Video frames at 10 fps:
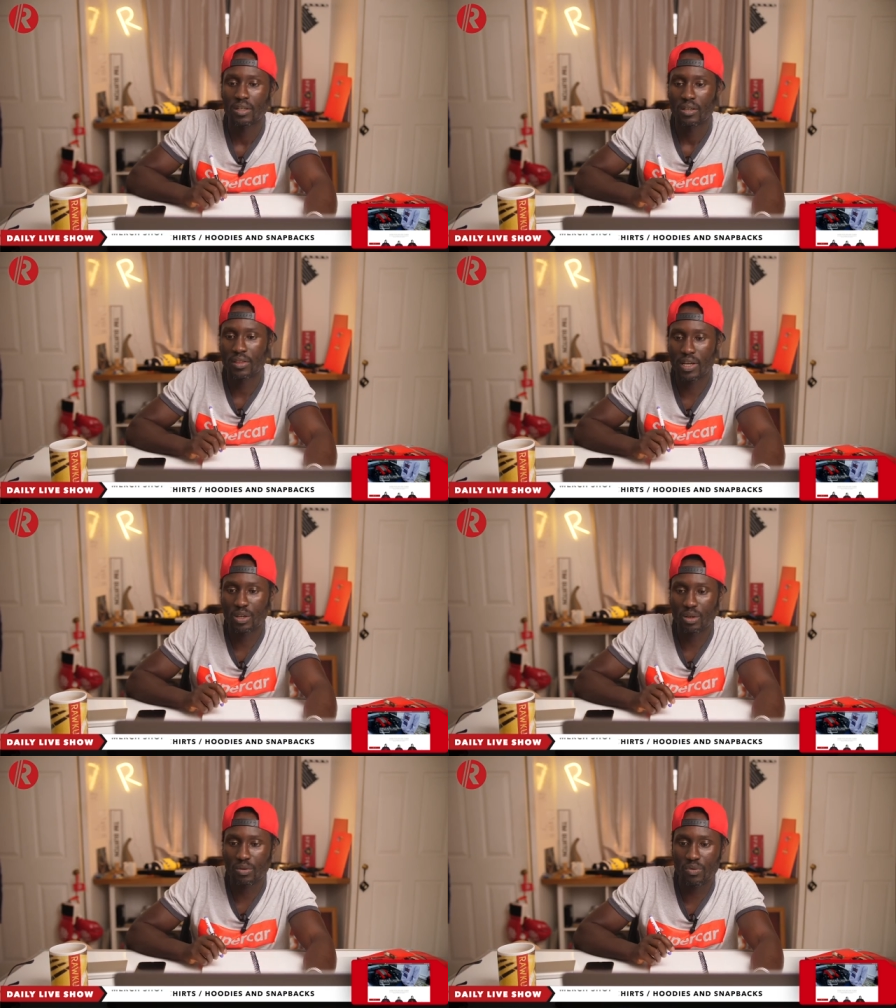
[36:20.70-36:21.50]
thank
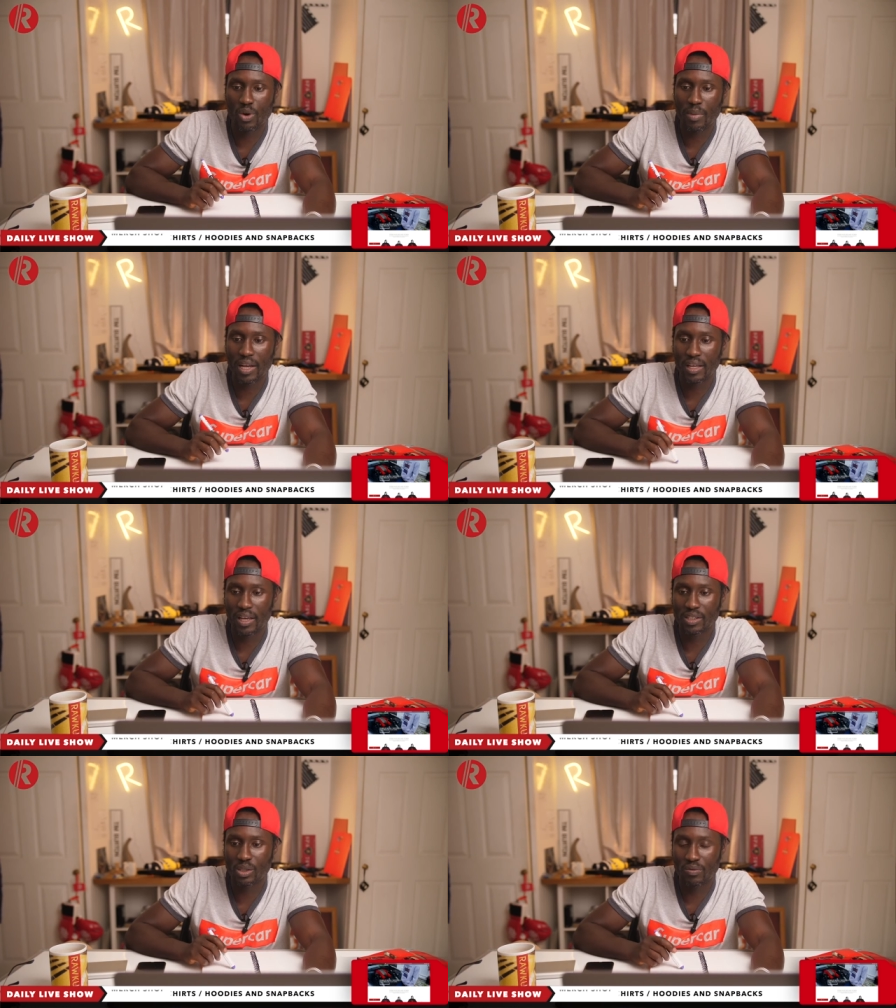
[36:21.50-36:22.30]
you for reminding
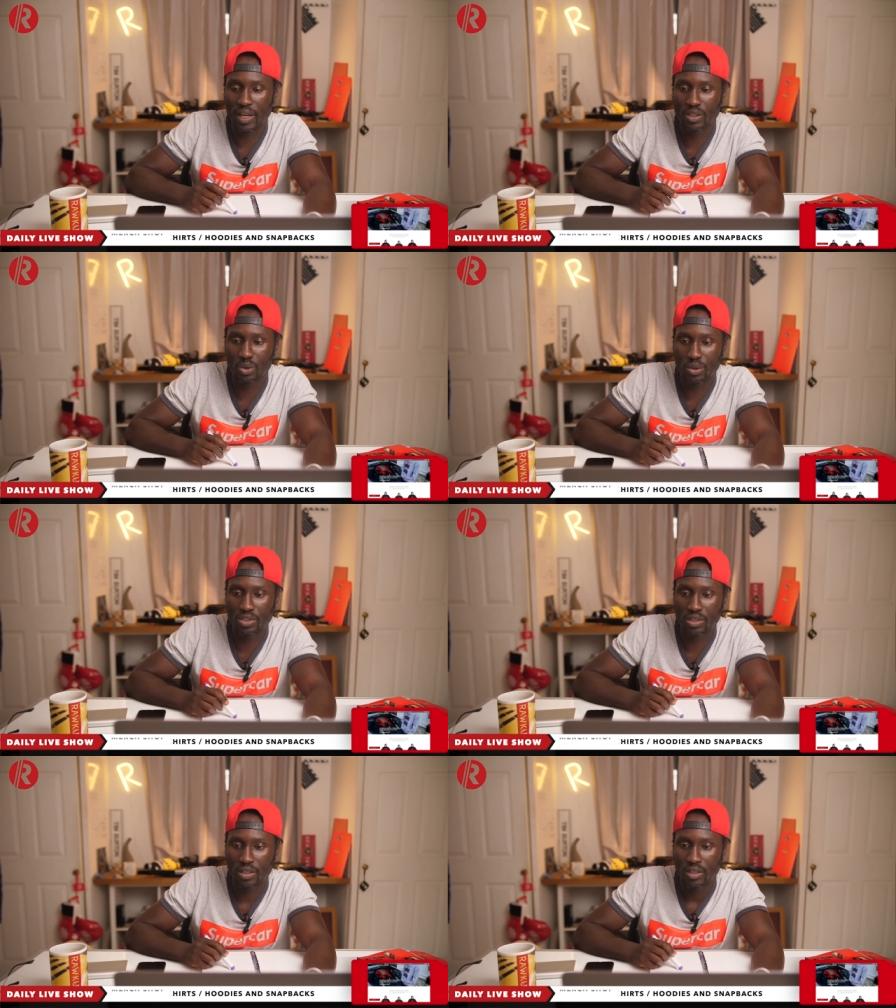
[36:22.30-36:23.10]
us of that, George.